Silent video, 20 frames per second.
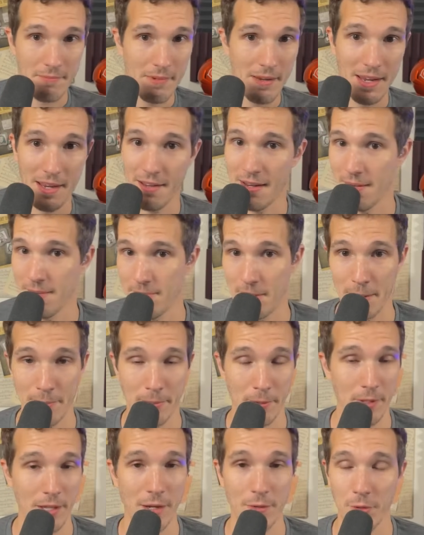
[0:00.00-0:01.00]
And people
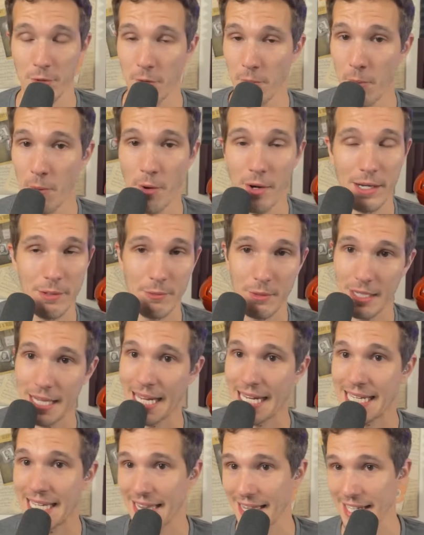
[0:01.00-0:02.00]
that were reporting were
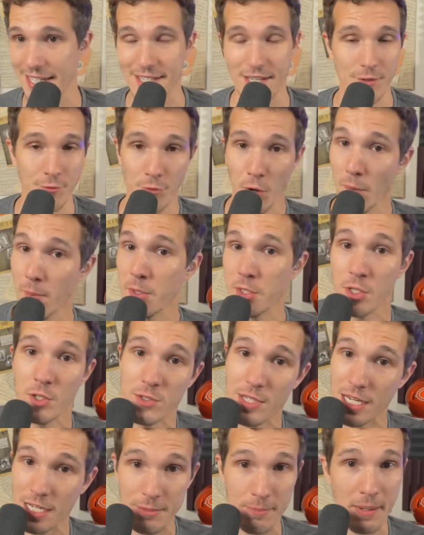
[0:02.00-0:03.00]
like, listen, Rome Odunze
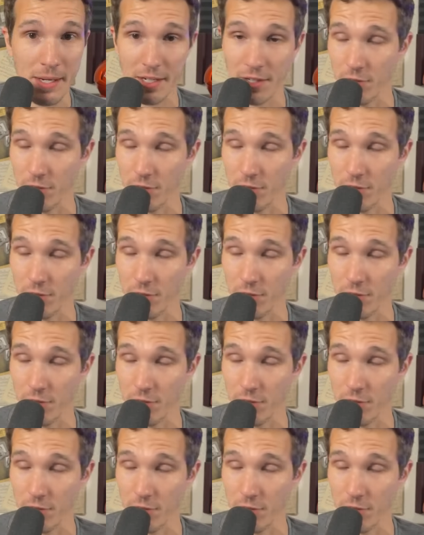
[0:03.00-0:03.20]
is bigger.